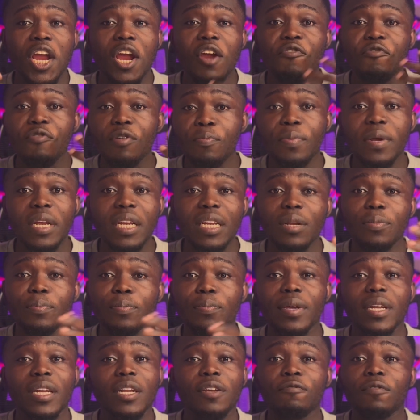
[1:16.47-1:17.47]
reaping the
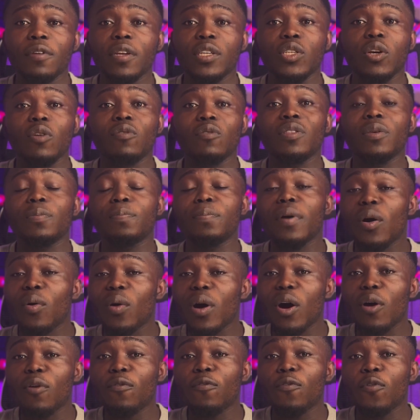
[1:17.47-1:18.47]
benefit of the
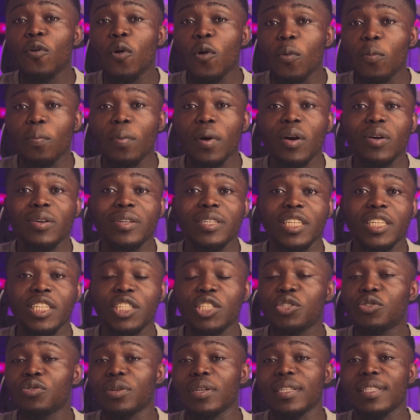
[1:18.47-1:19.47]
power of compound
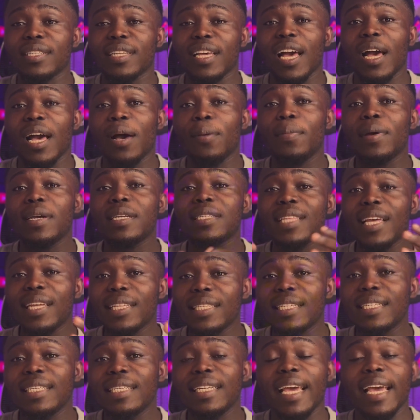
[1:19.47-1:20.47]
interest. And by
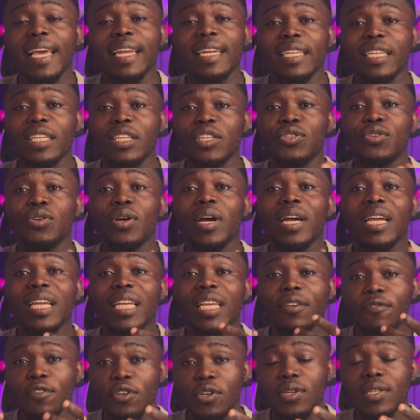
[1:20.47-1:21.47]
starting early, you are
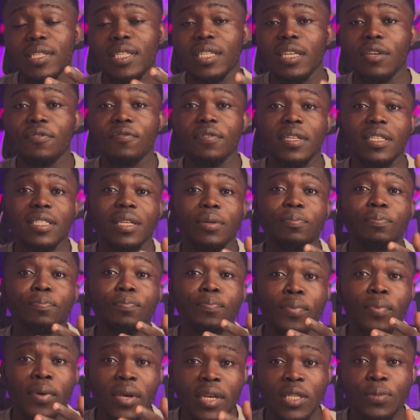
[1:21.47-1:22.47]
giving your savings the
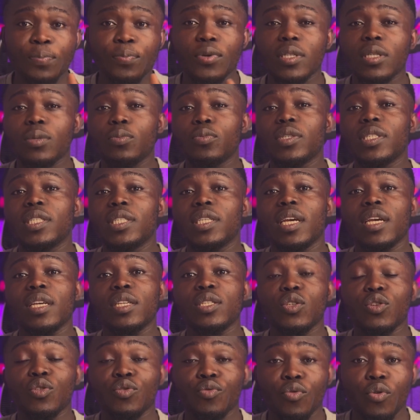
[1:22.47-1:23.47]
best possible chance
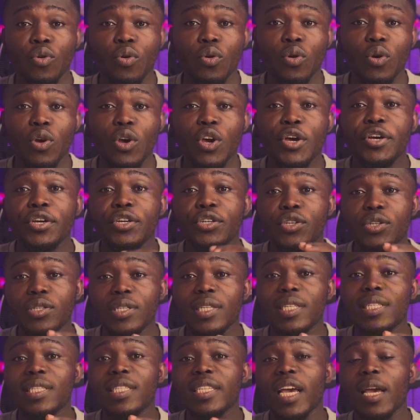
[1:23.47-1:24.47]
to grow,
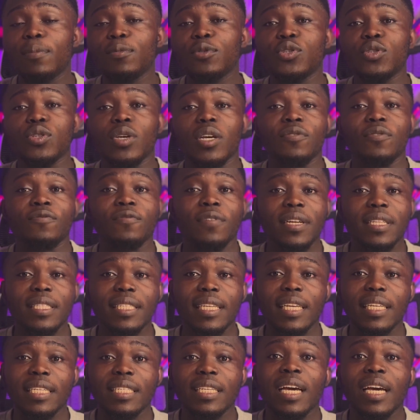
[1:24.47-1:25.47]
using time to your
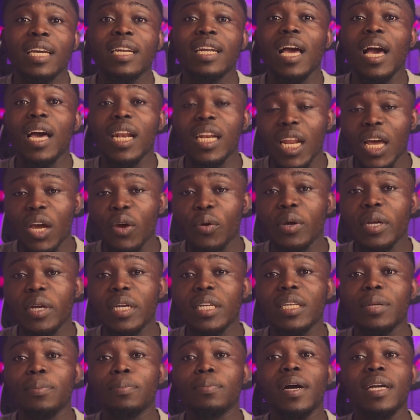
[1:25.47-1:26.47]
advantage and allowing
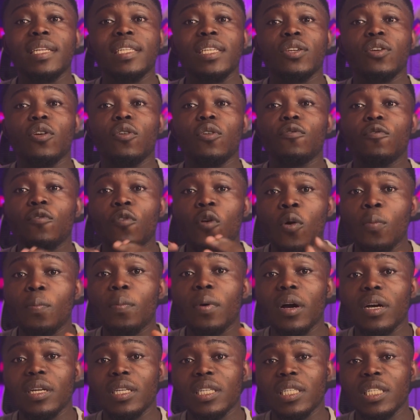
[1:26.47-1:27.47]
the magic of
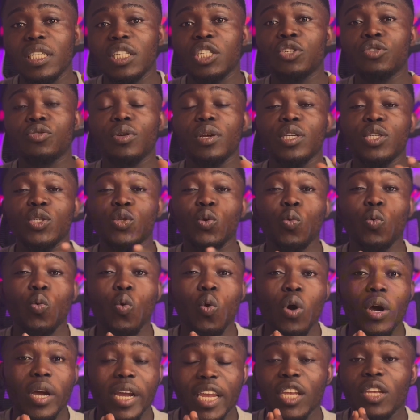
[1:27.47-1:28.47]
compounding interest to
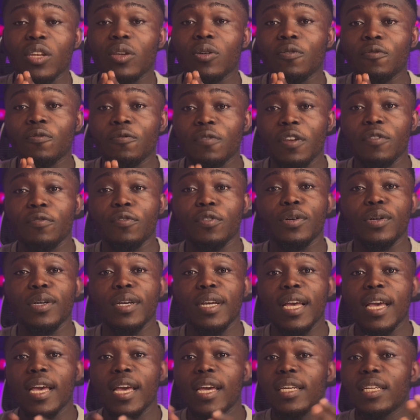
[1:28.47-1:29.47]
work in your favor.
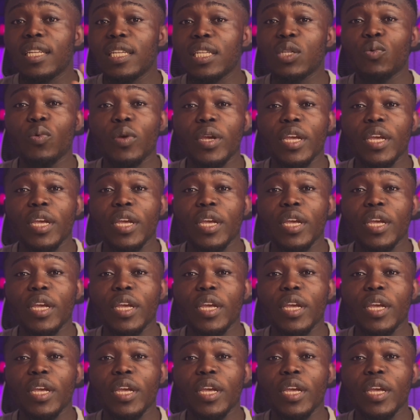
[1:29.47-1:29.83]
This way,